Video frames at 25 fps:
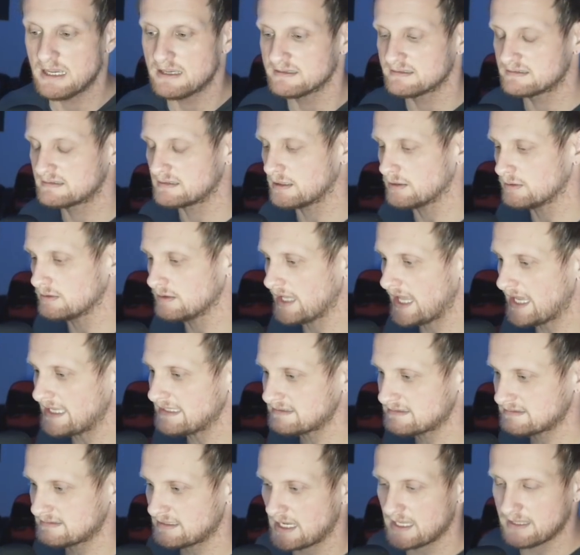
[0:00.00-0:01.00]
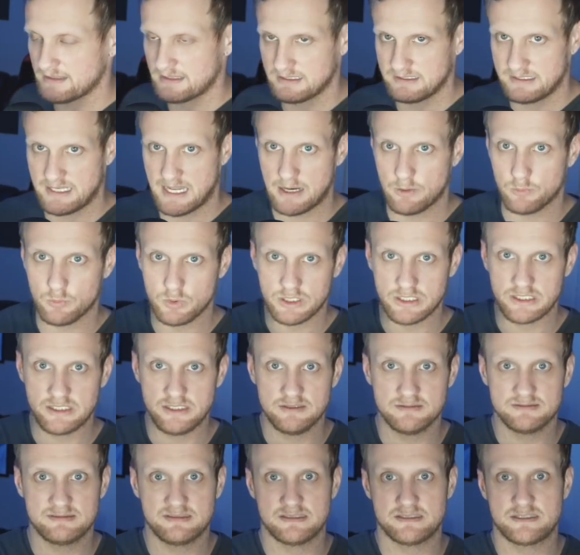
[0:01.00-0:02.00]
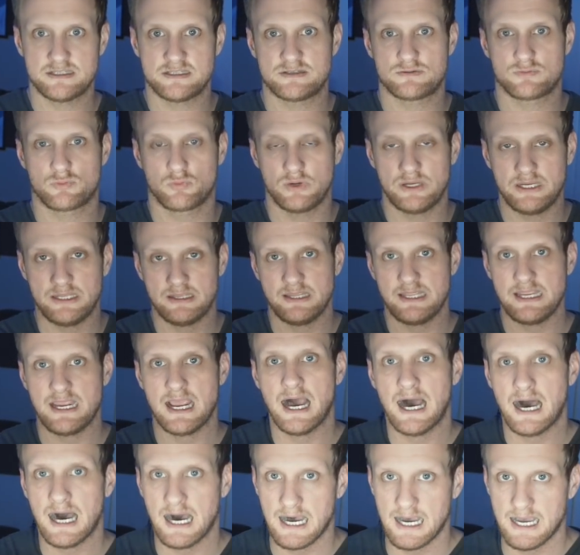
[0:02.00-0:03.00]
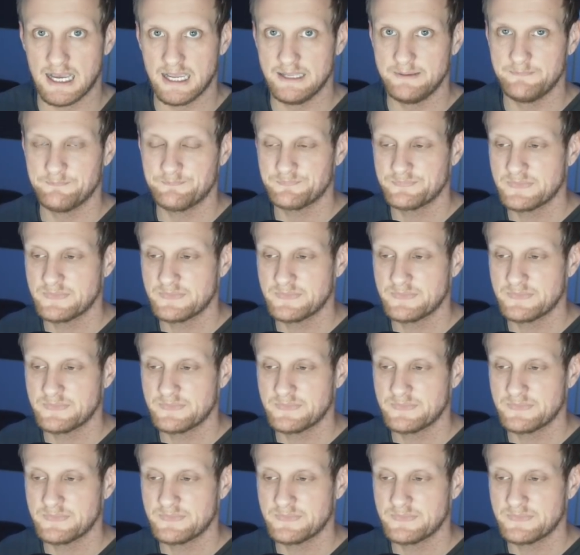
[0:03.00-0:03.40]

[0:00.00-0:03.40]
So let's say the network usage is really high